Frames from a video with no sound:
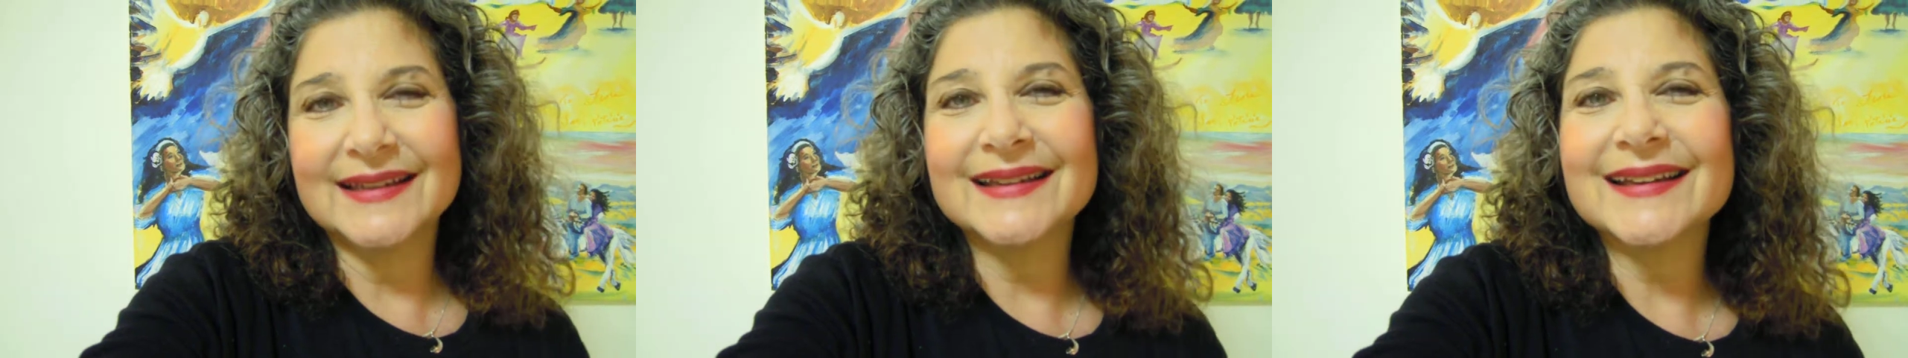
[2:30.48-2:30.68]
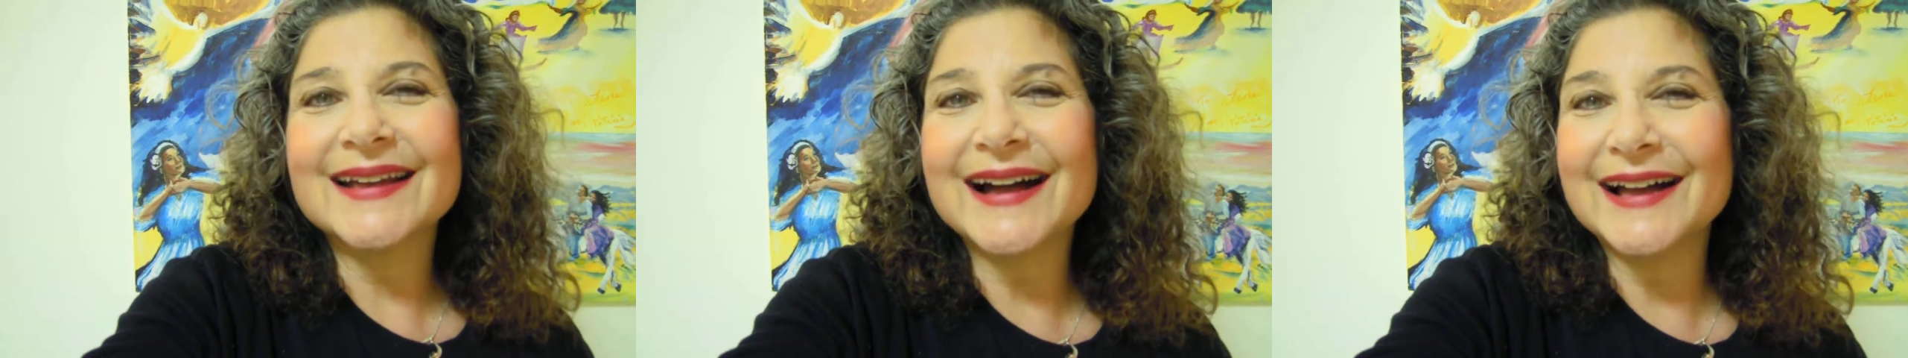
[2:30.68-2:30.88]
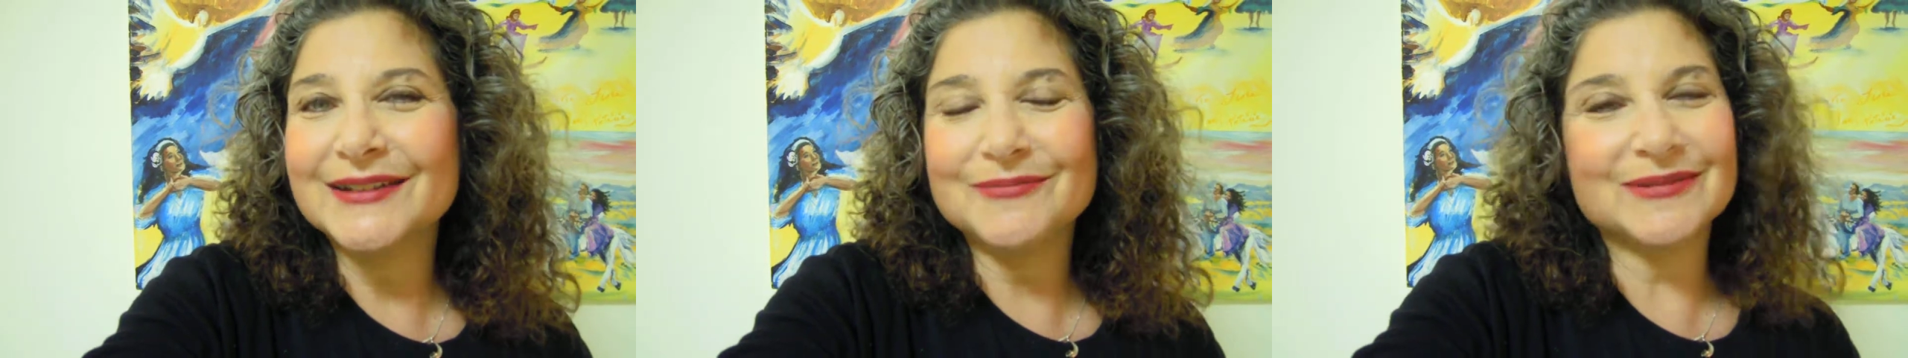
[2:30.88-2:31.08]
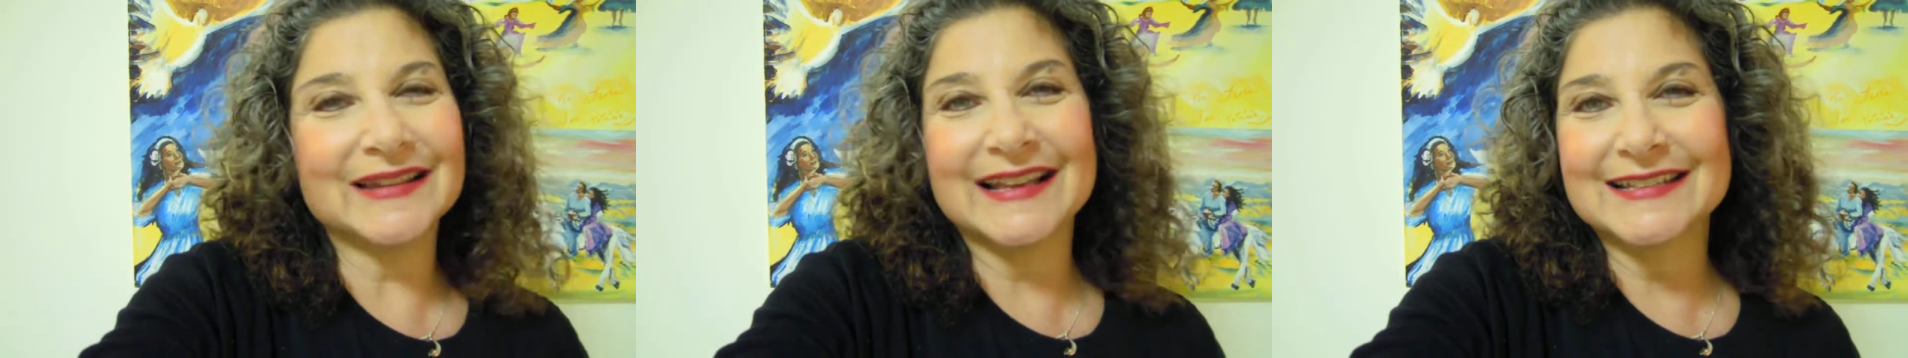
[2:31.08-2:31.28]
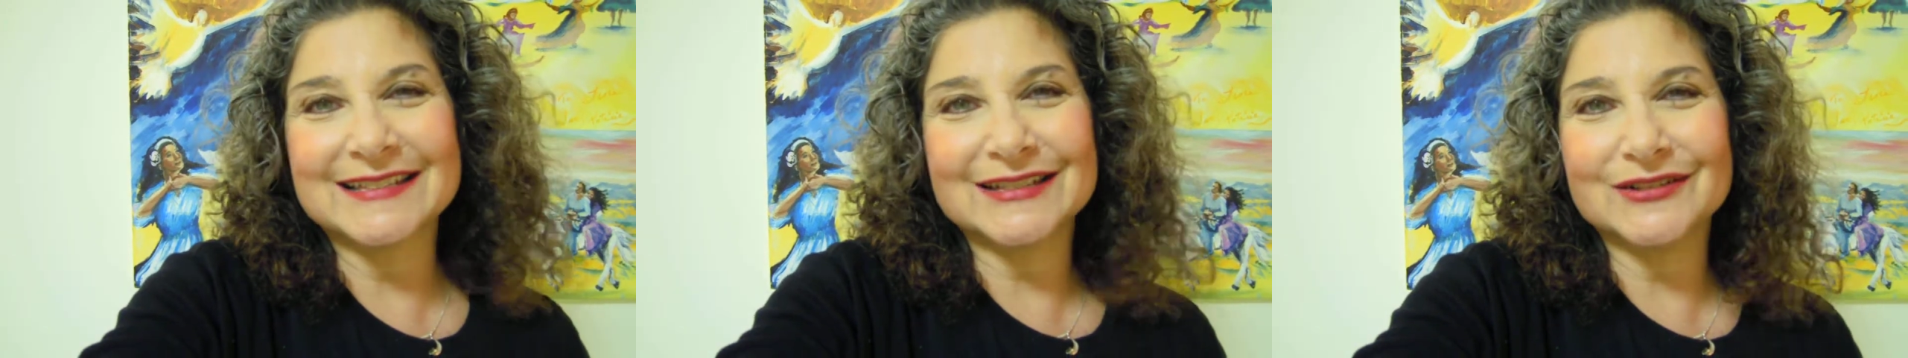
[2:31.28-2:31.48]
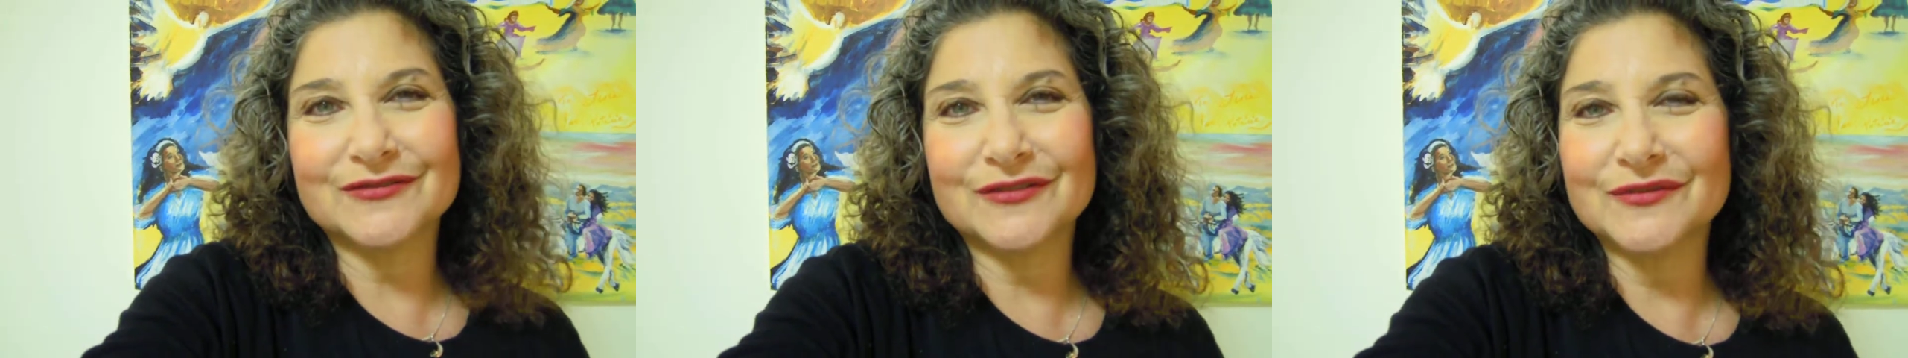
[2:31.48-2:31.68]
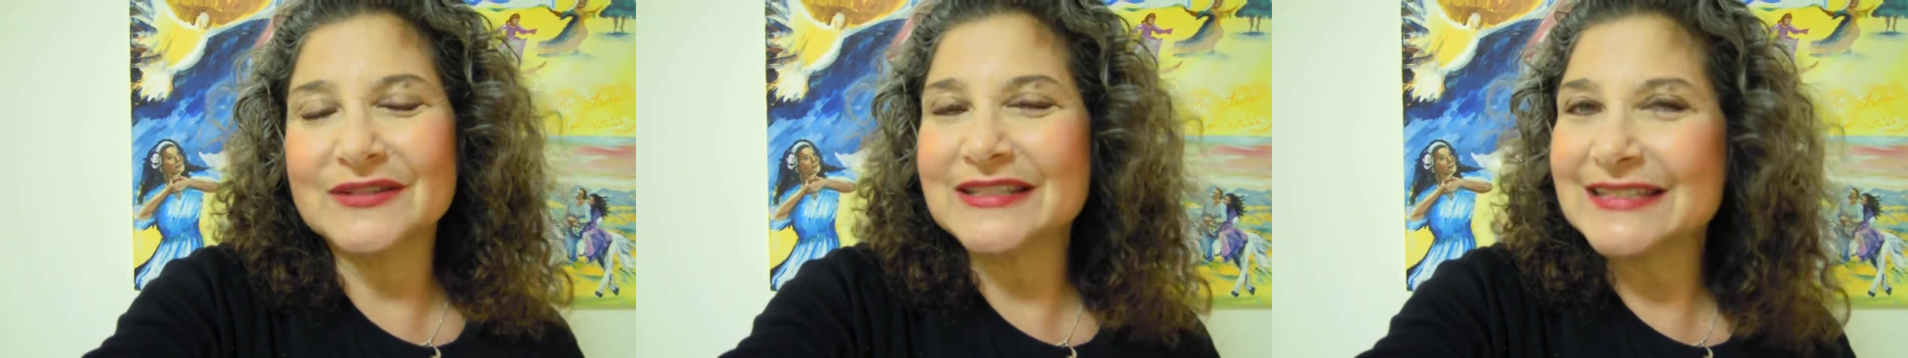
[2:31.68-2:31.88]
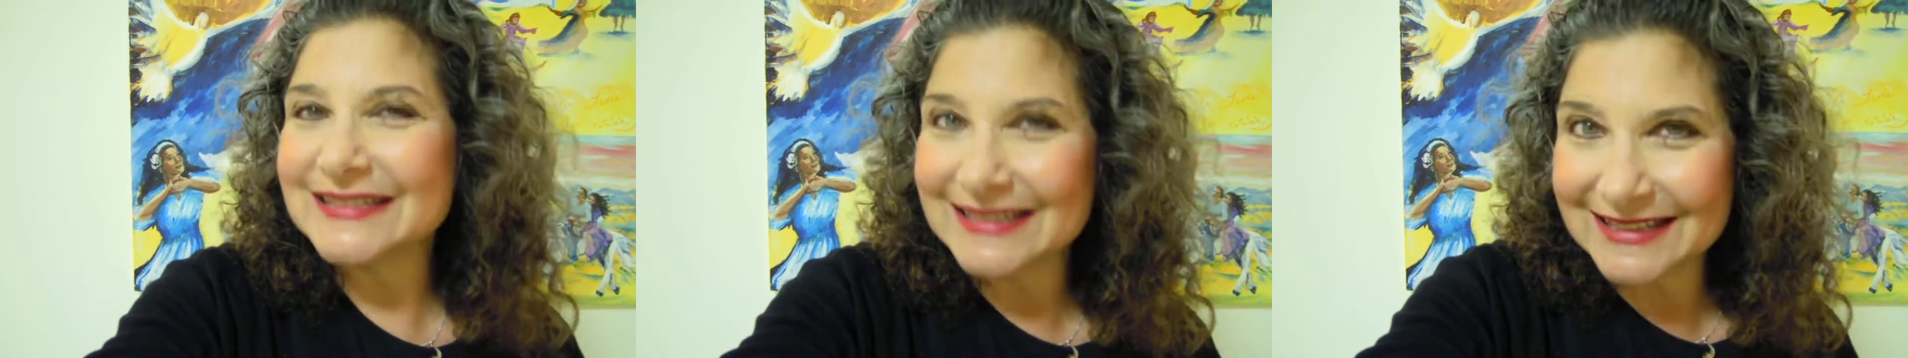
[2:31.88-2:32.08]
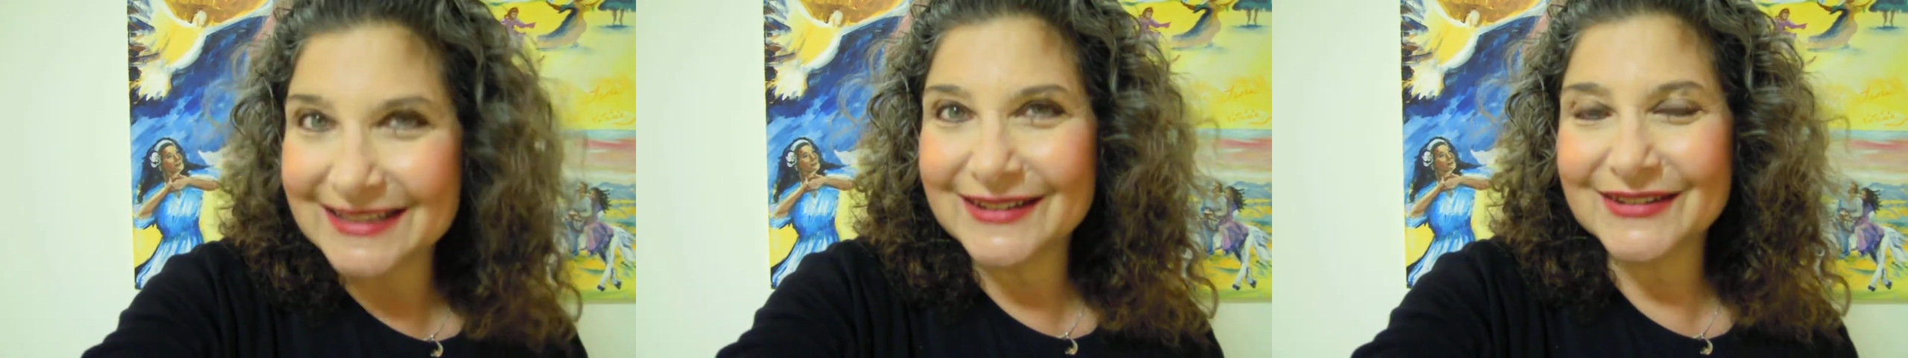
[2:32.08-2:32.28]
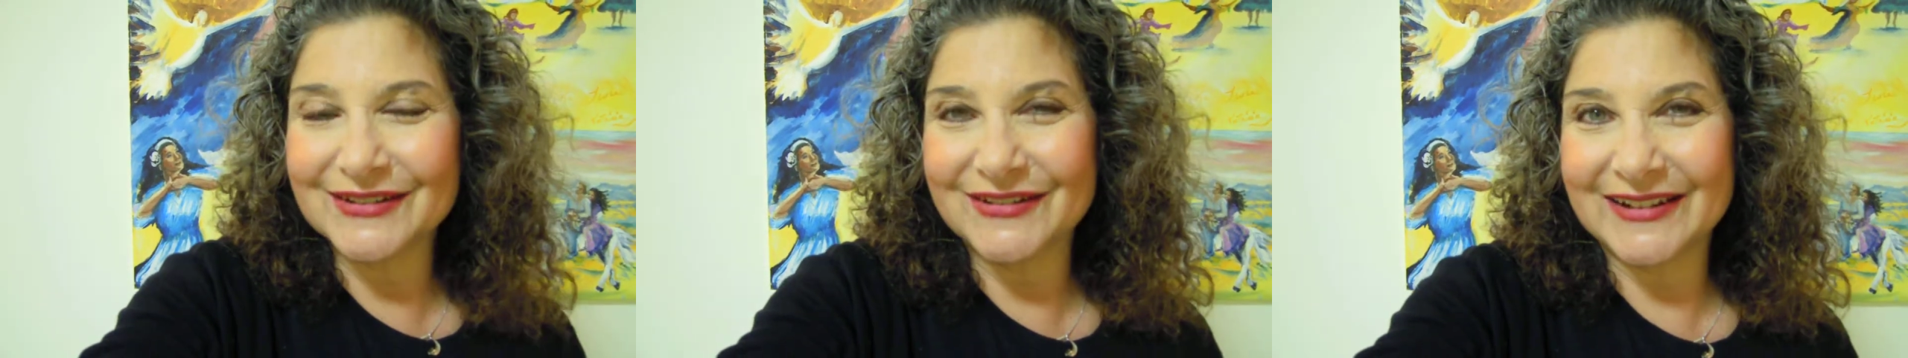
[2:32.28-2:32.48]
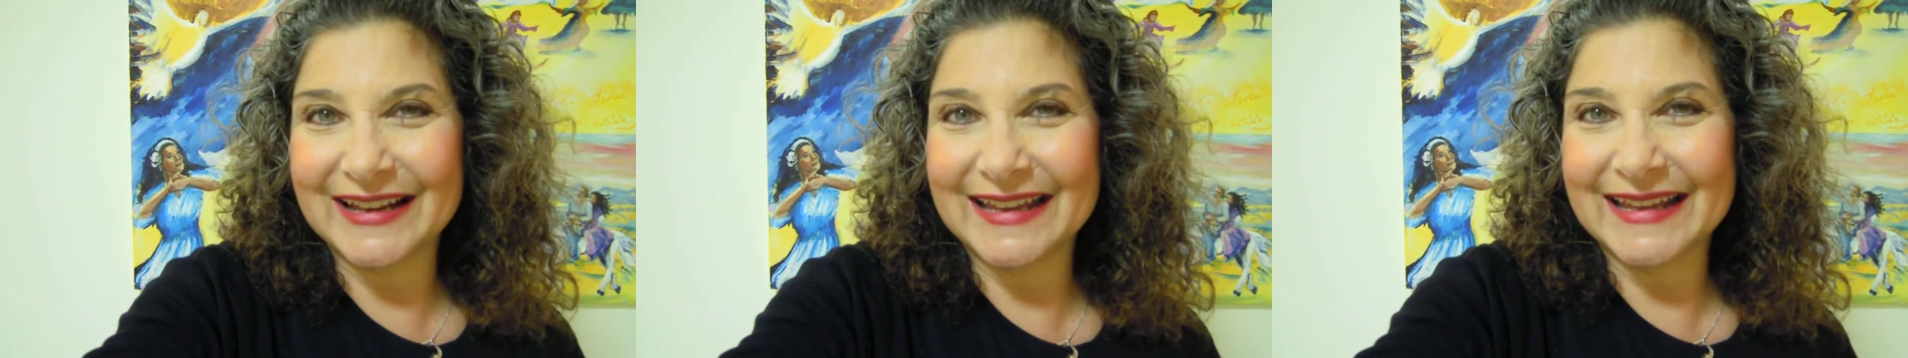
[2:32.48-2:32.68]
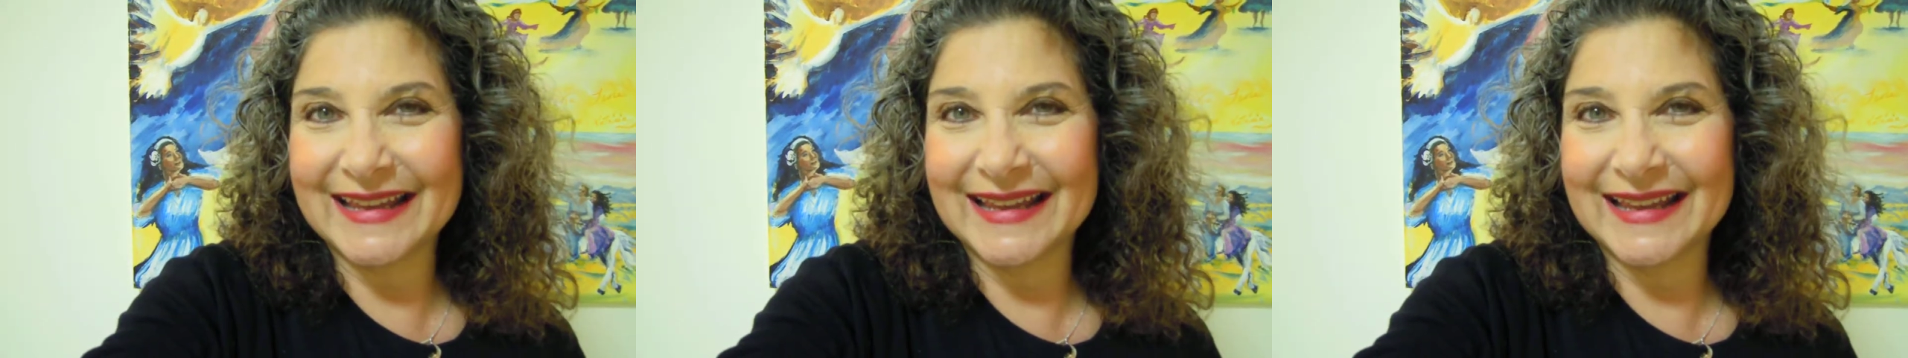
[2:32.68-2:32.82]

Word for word: God bless you from the city of the great